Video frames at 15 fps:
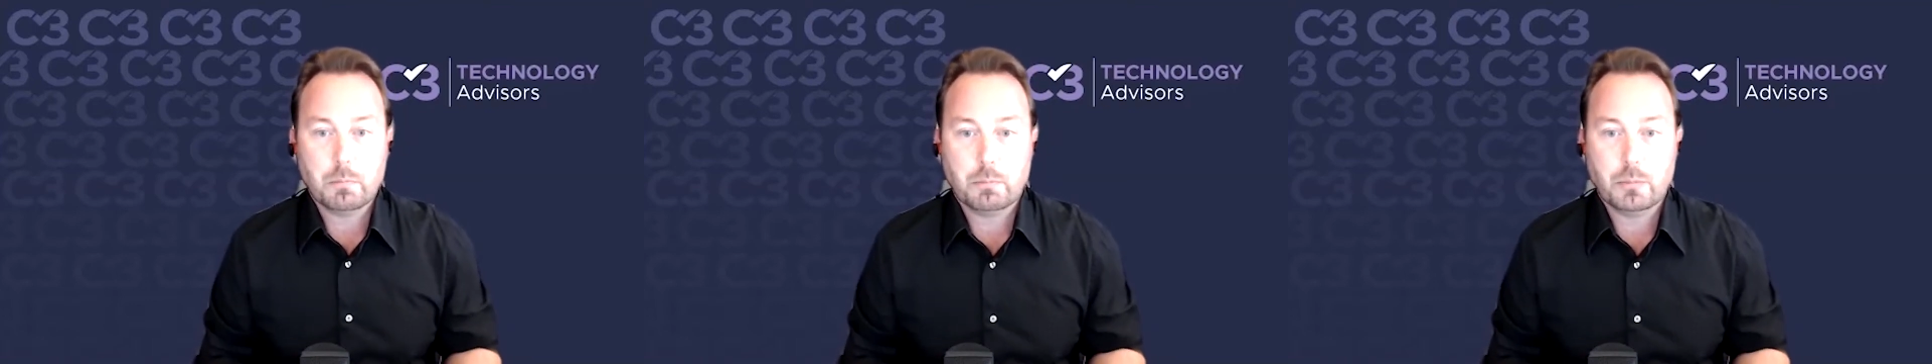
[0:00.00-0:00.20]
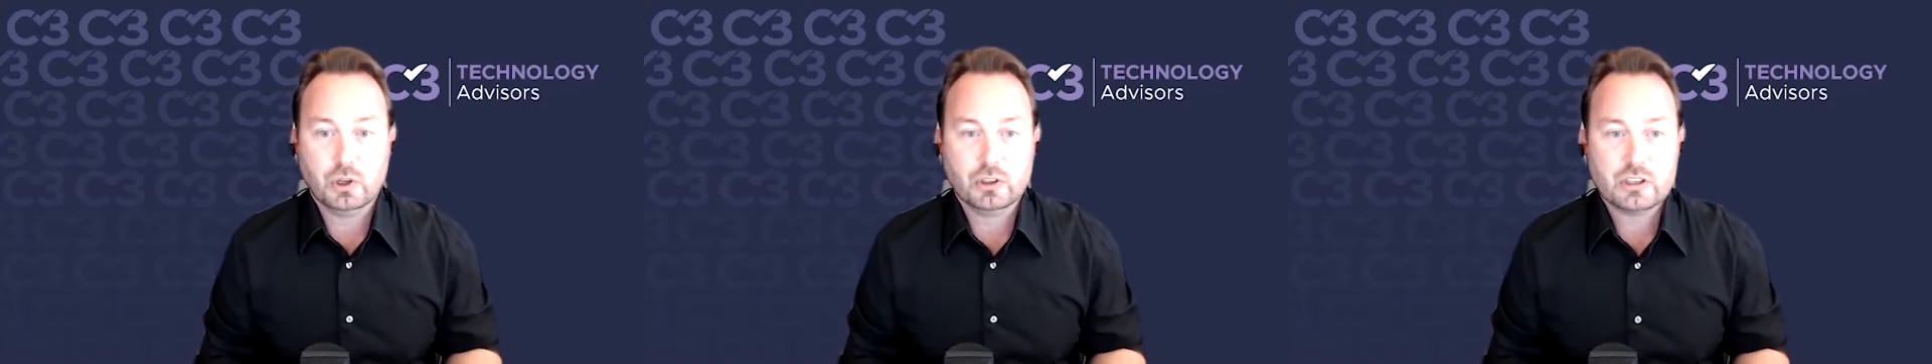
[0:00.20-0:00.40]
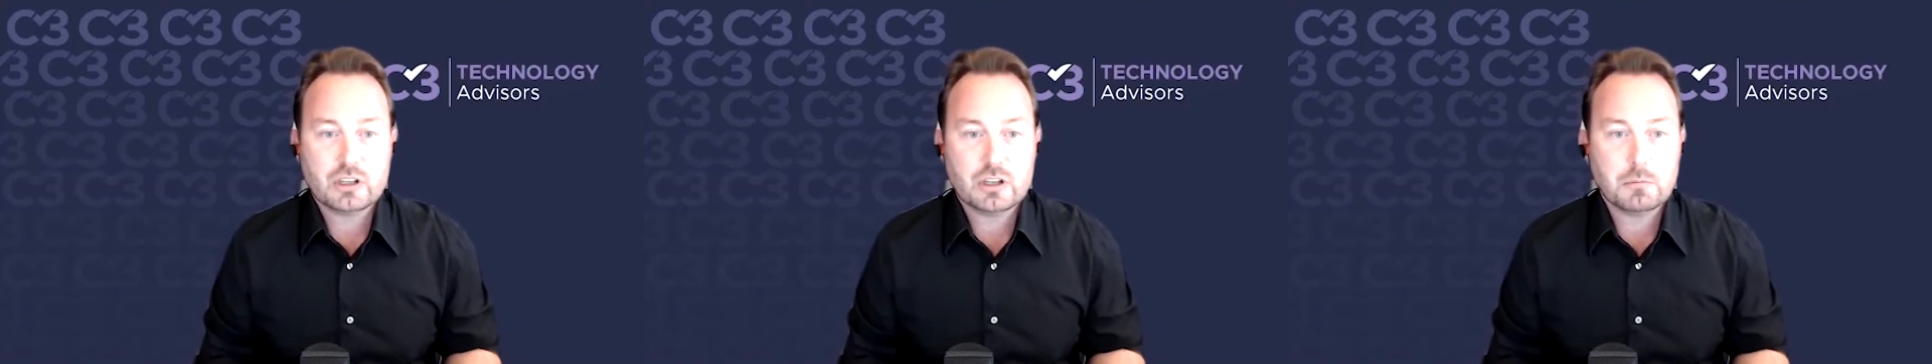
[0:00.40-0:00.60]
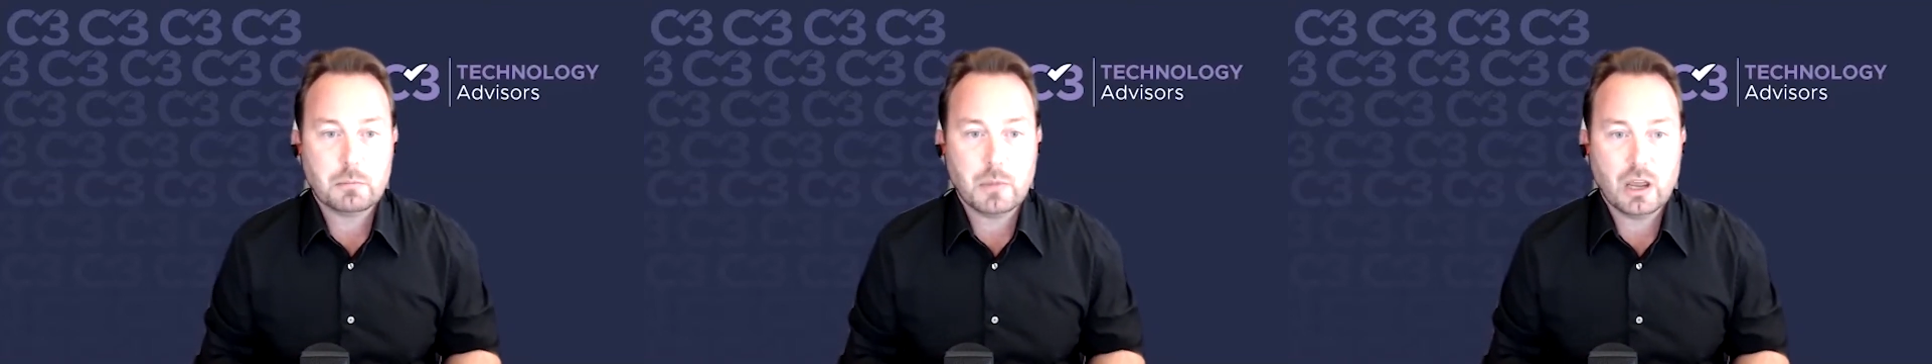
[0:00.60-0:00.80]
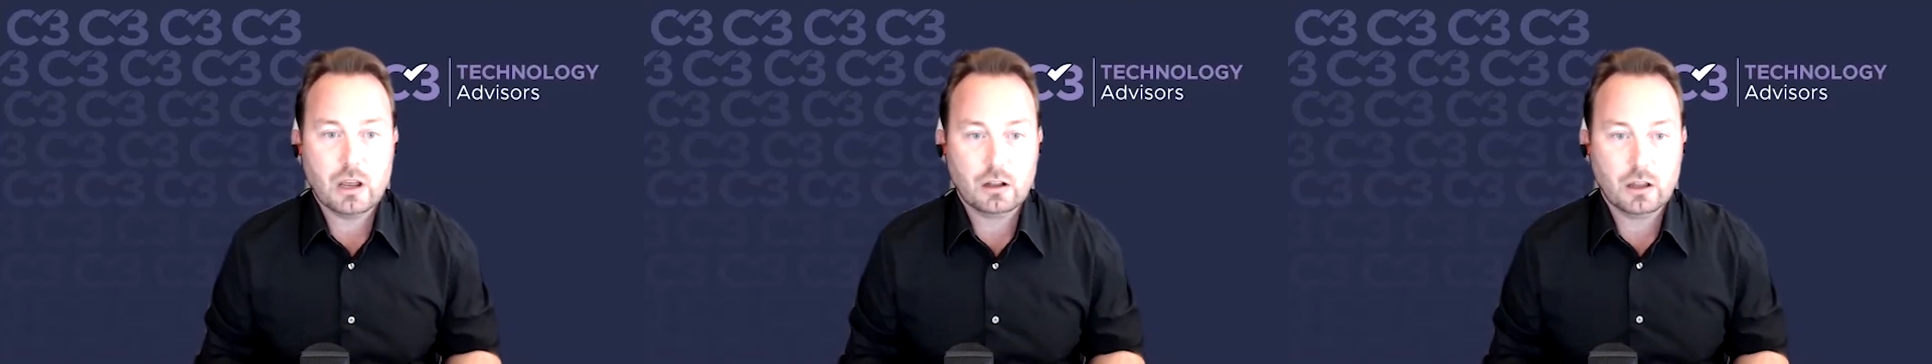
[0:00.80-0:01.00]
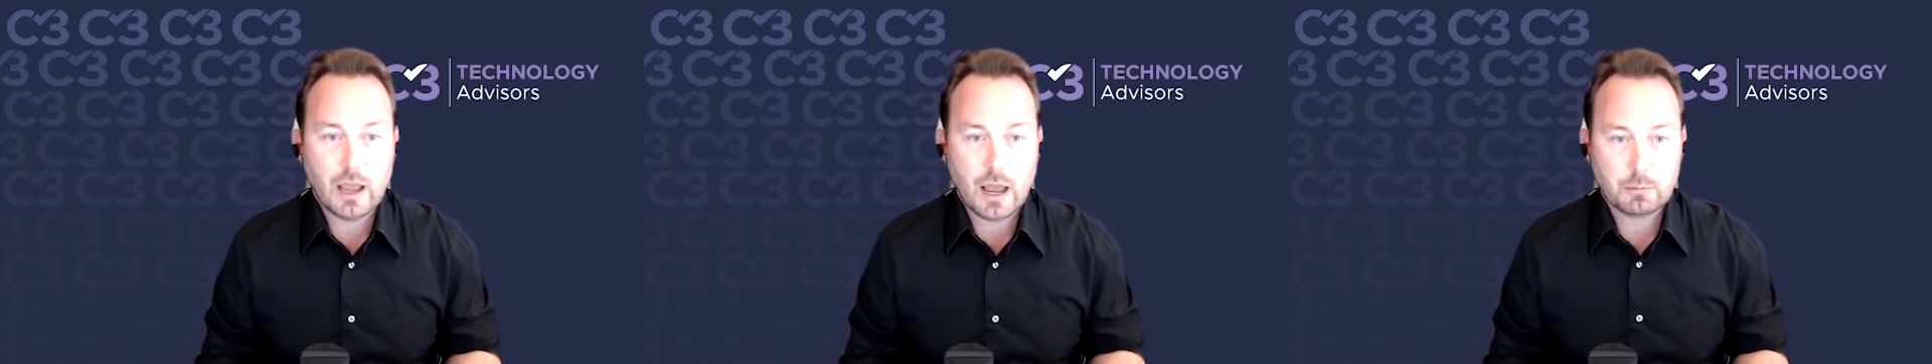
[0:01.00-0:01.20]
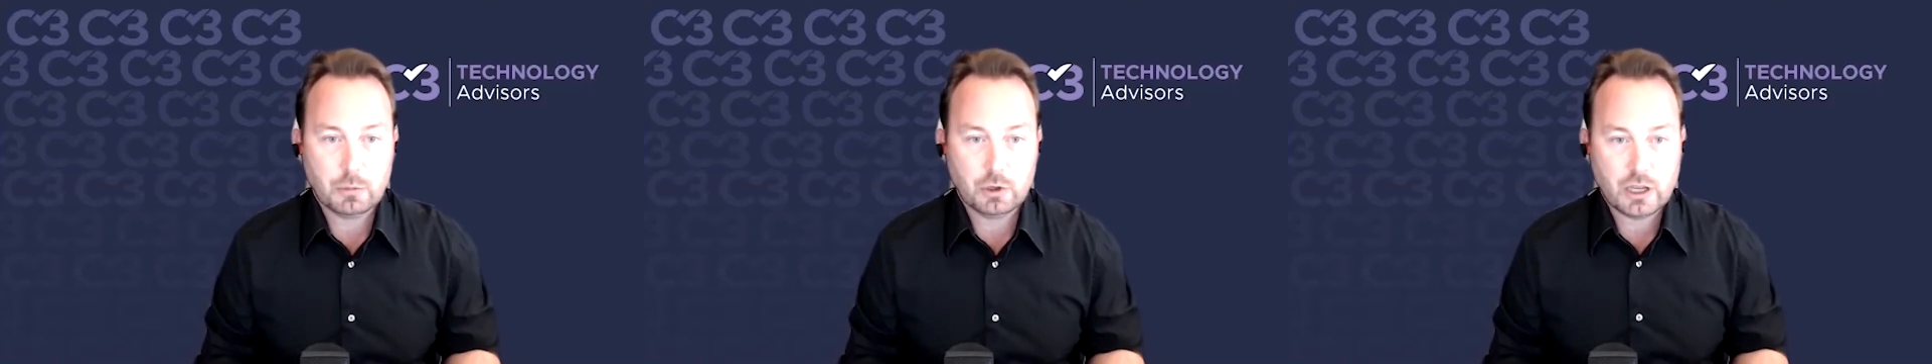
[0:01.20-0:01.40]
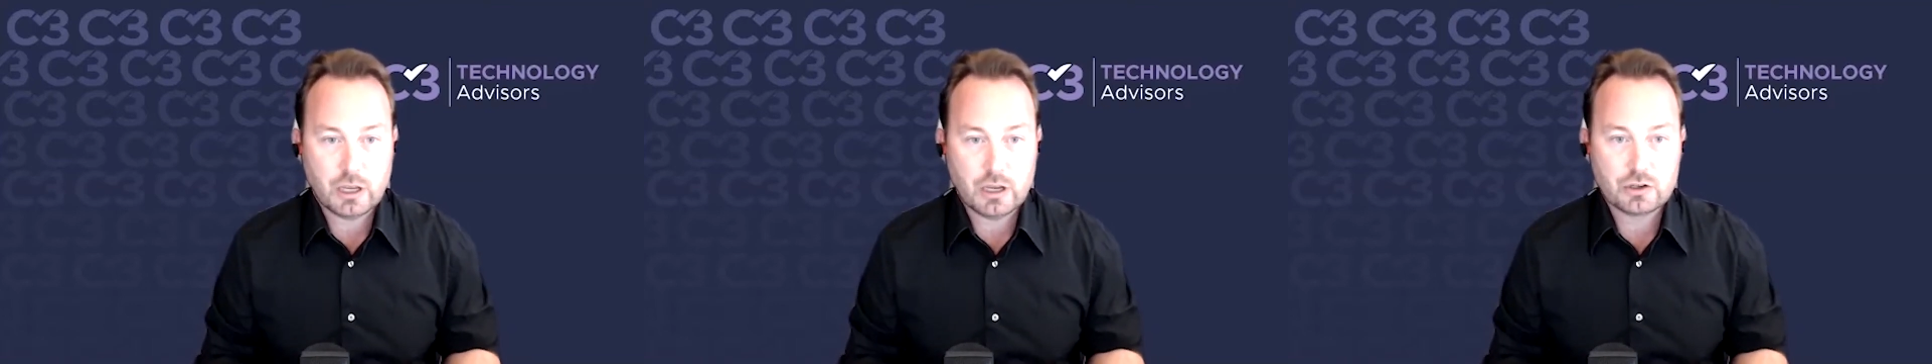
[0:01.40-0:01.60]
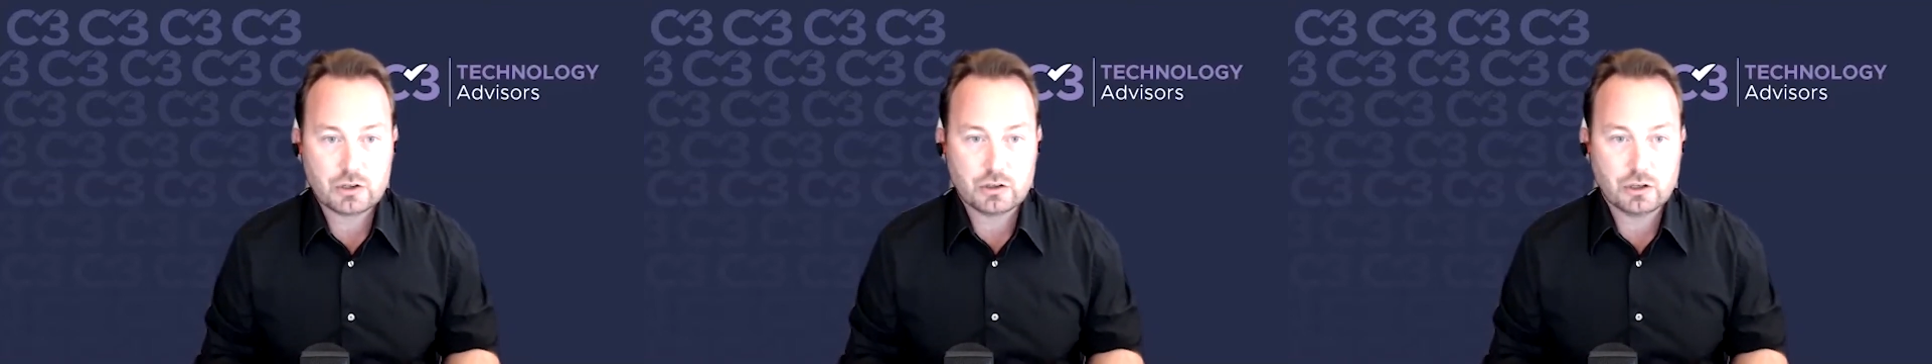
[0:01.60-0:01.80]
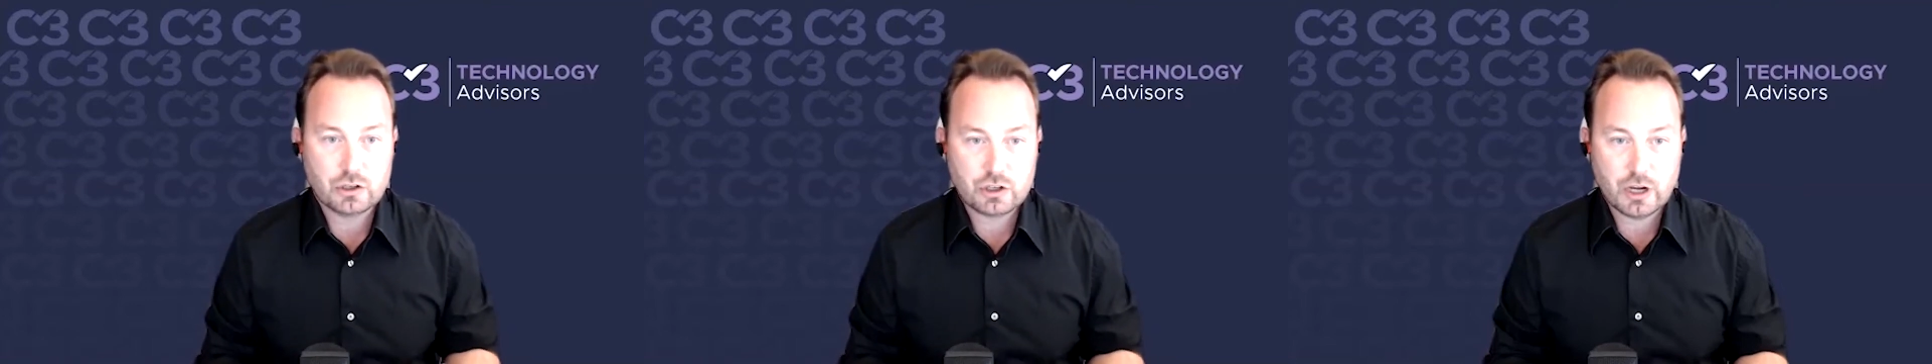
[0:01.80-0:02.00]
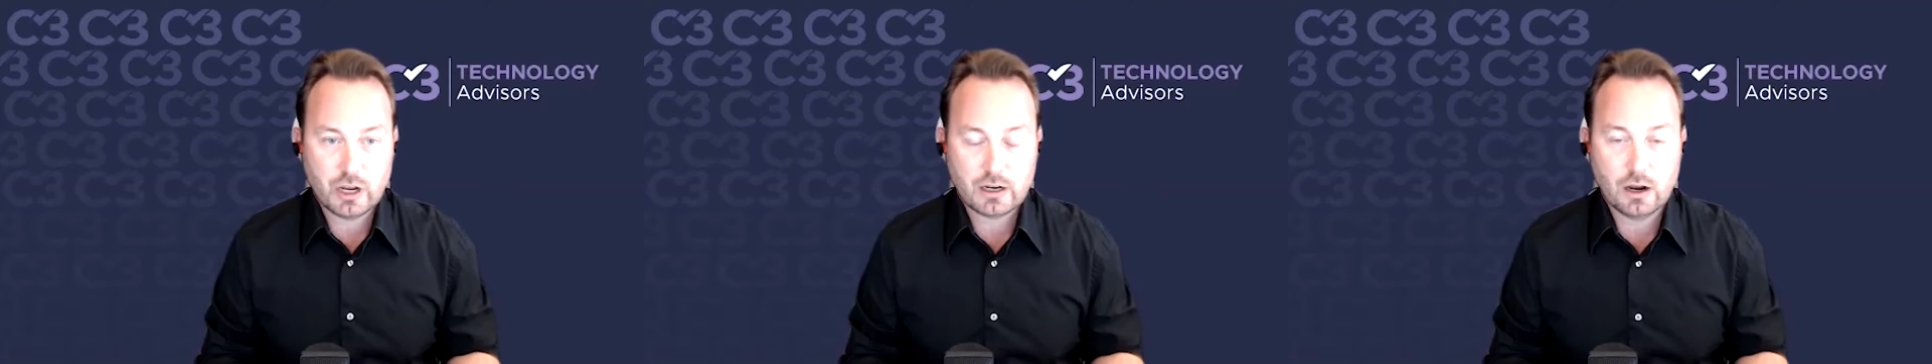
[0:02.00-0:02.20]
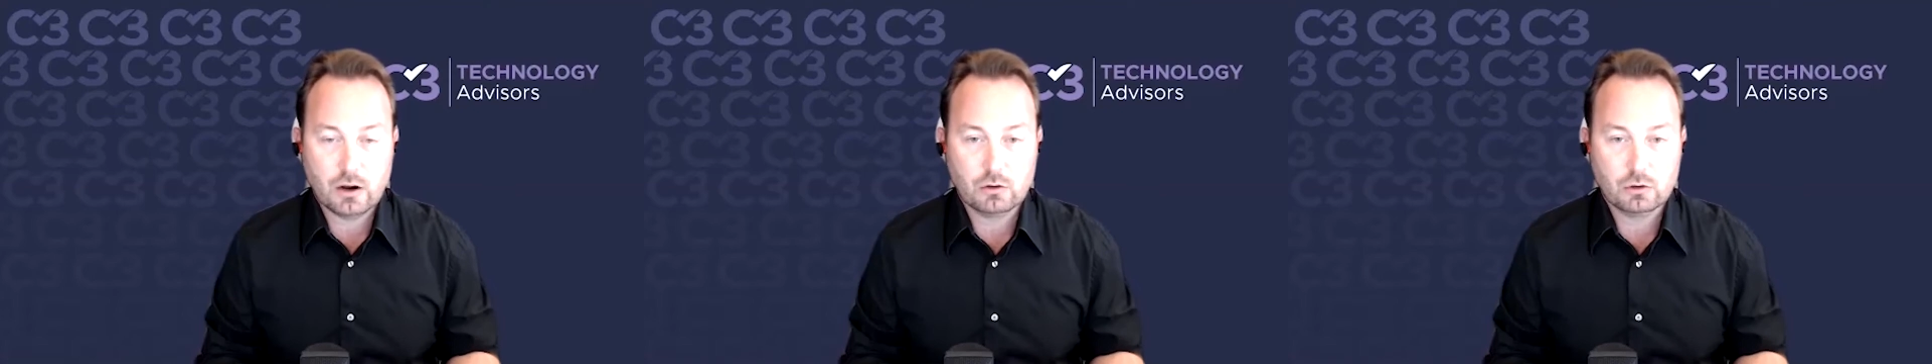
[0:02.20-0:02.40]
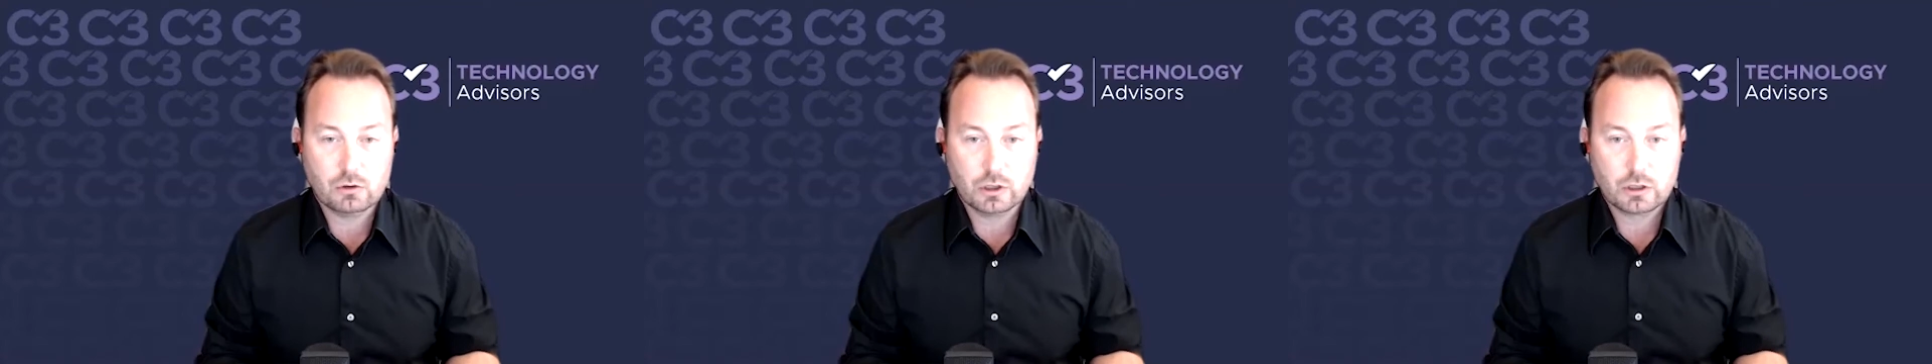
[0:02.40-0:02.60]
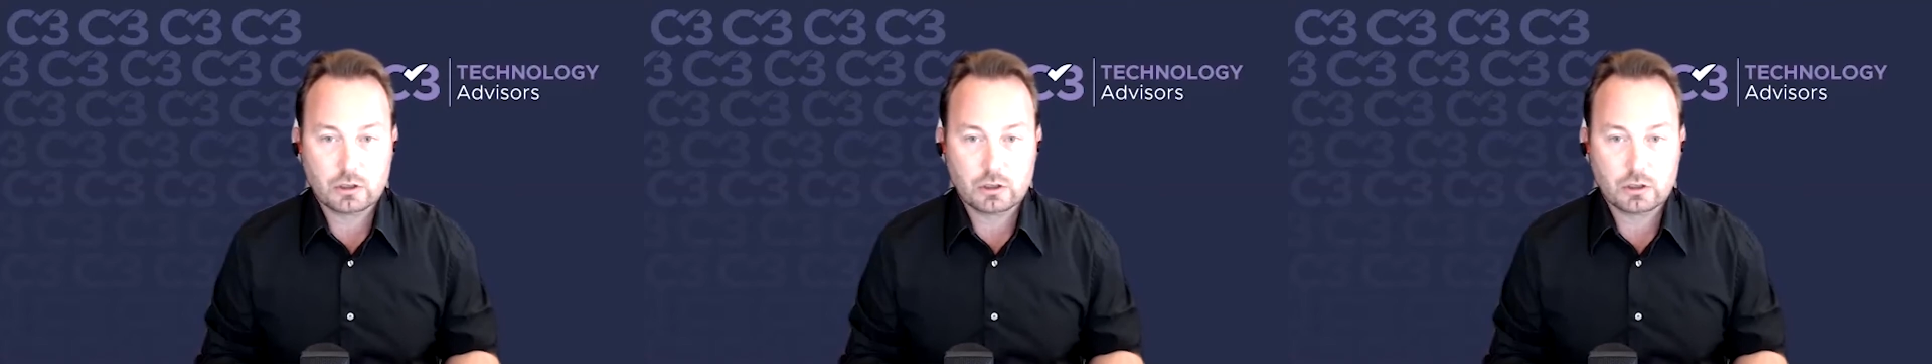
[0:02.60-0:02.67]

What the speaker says: built-in mail application to check Outlook?